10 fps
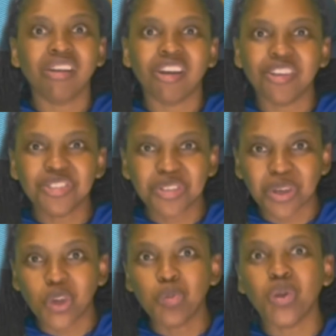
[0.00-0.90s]
can't
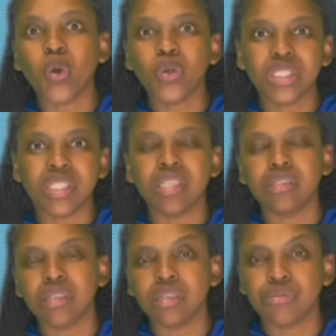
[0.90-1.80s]
go because
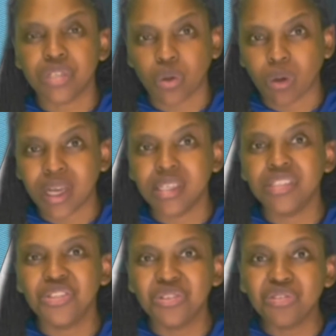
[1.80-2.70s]
there's the
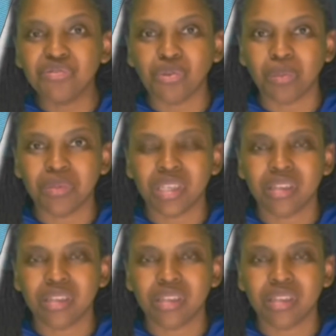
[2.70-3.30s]
required uniform.